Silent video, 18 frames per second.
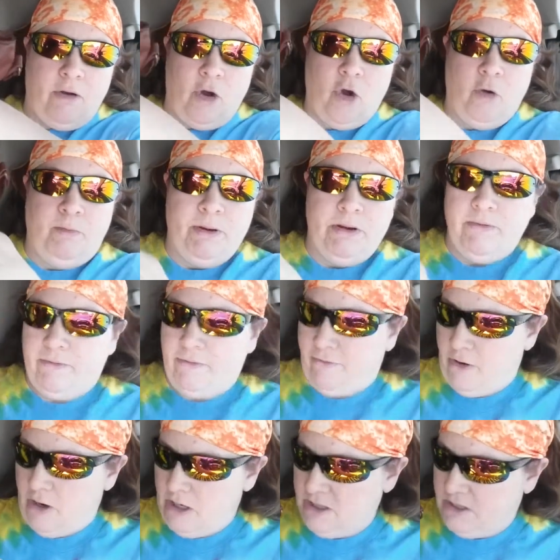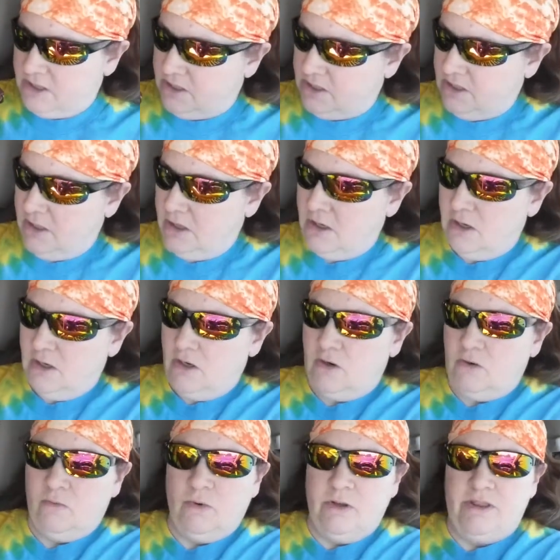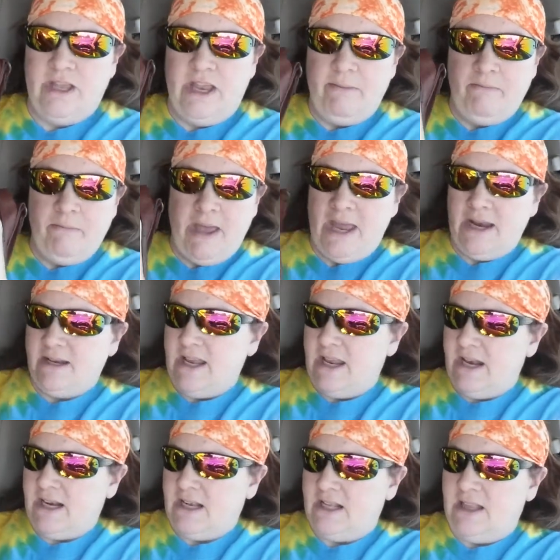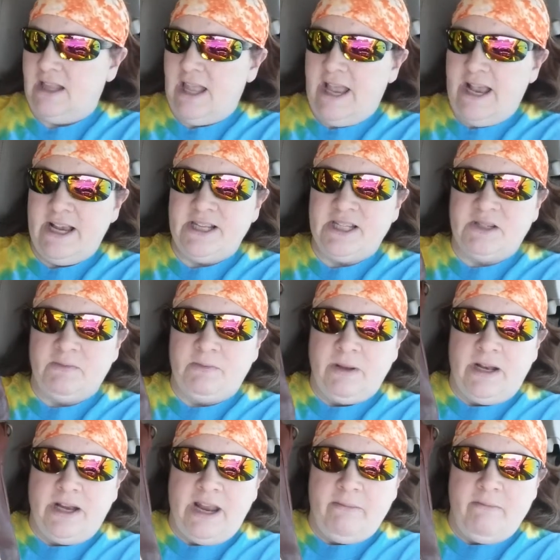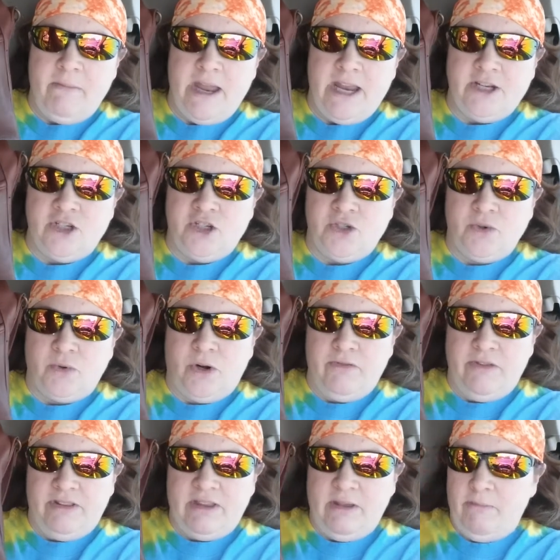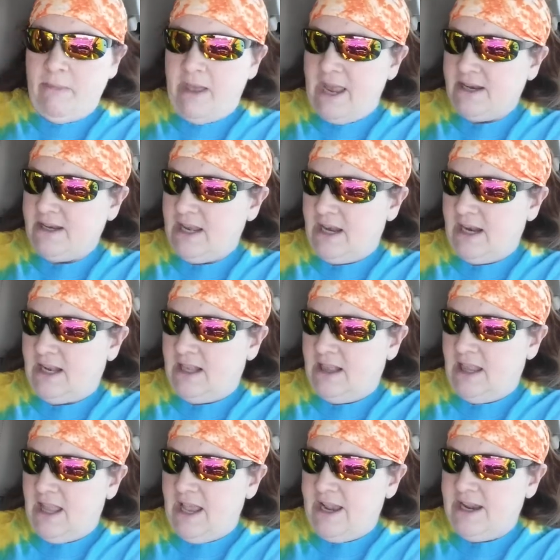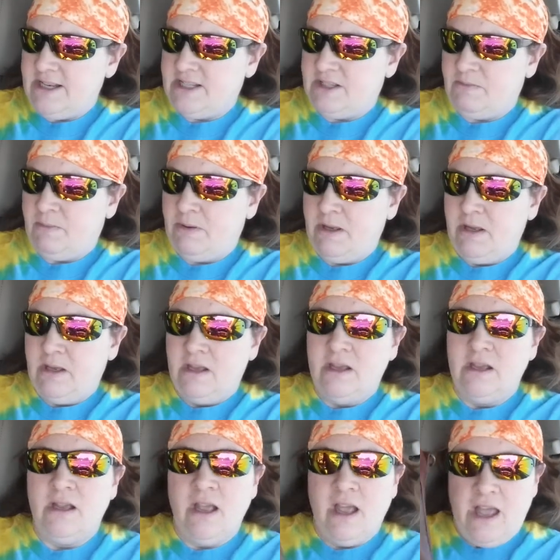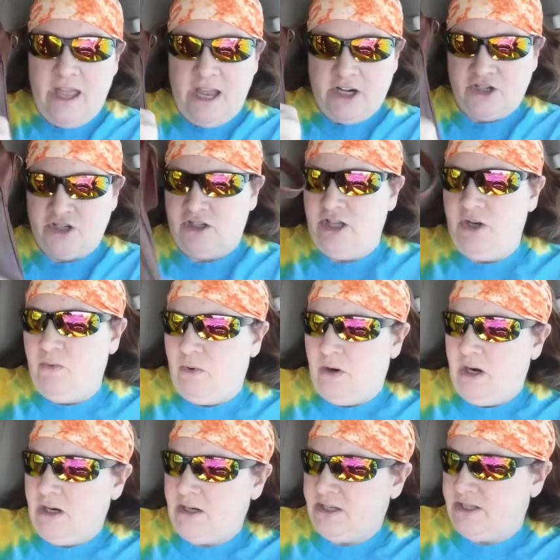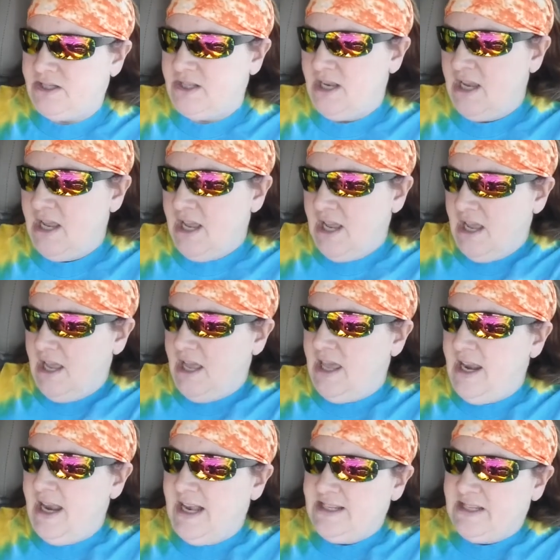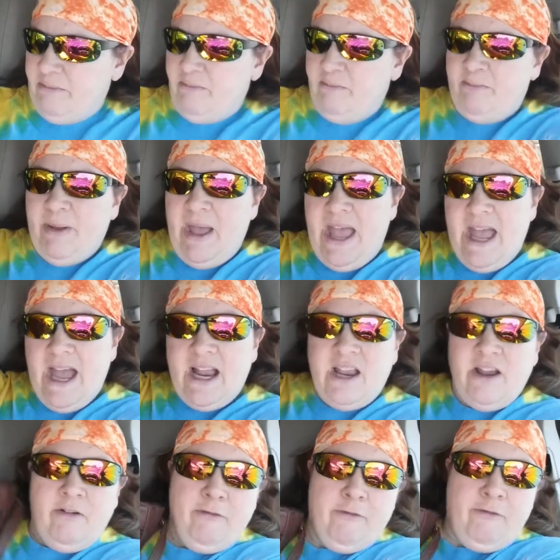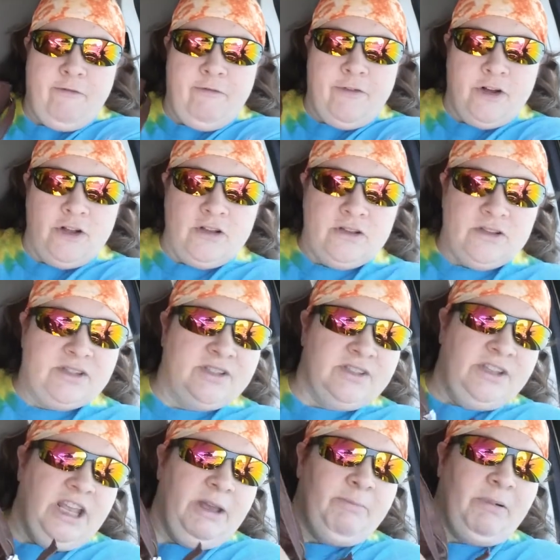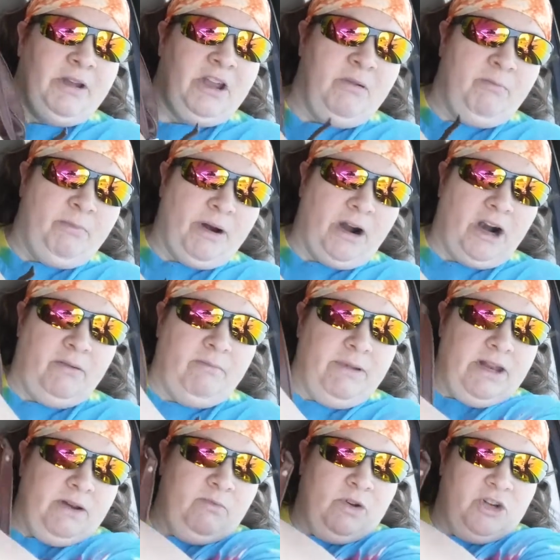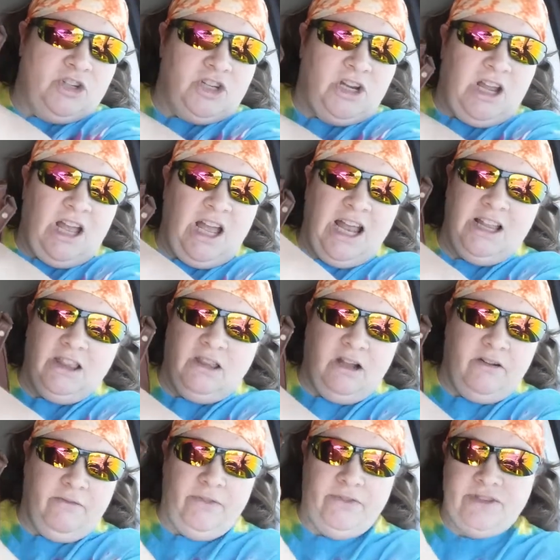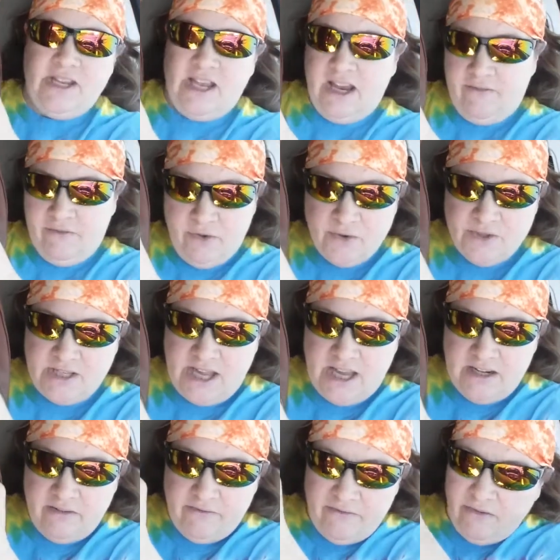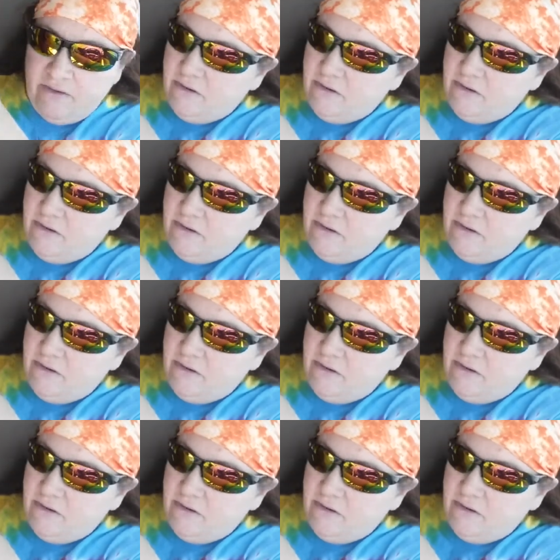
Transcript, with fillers: open front with a magnetic clasp. And I made sure that the magnetic clasp actually works. It has a back full zip compartment, which I love to have those kind of